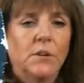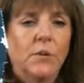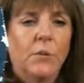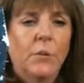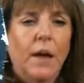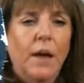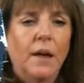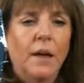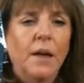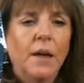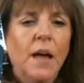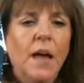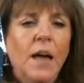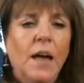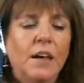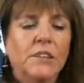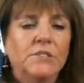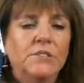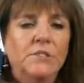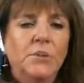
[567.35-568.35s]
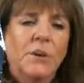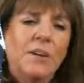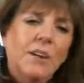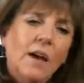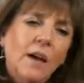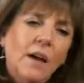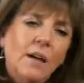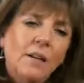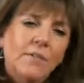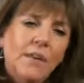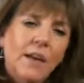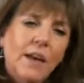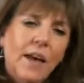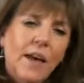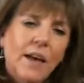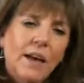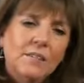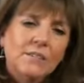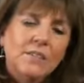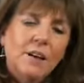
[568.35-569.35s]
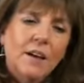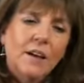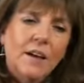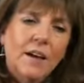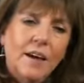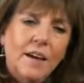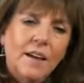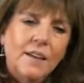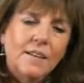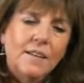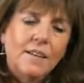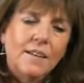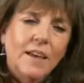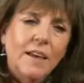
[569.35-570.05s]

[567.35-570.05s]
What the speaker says: Okay, and so it kind of has a